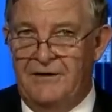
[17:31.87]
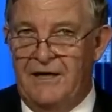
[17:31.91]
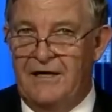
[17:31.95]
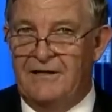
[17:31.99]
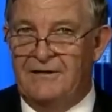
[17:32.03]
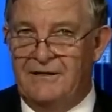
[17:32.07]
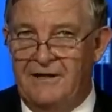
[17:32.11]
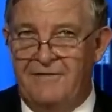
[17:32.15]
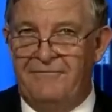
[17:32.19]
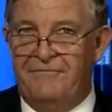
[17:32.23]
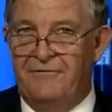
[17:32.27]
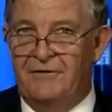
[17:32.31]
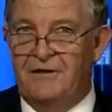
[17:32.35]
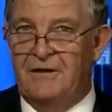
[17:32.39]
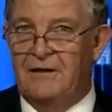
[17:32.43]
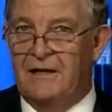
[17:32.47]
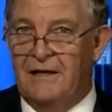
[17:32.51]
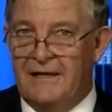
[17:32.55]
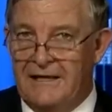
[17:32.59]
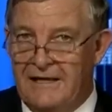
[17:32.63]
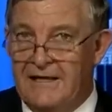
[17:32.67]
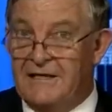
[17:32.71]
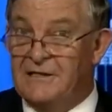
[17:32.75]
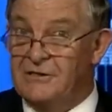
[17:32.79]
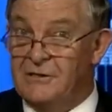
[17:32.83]
There
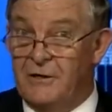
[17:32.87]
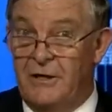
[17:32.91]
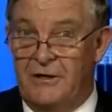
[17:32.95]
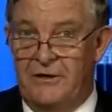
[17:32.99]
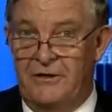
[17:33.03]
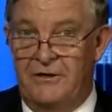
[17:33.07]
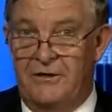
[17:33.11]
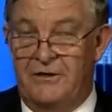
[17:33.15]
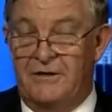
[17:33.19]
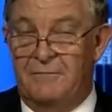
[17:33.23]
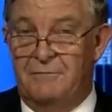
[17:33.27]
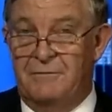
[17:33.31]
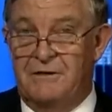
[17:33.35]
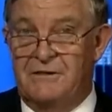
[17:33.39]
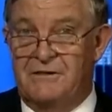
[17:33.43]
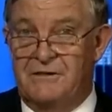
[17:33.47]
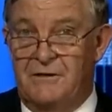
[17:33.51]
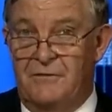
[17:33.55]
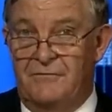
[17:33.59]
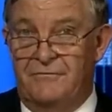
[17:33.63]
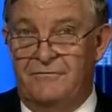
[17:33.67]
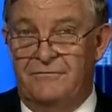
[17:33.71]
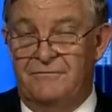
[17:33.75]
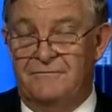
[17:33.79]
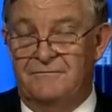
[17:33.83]
definitely is. I heard it
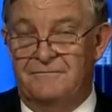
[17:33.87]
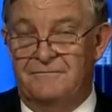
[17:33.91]
myself.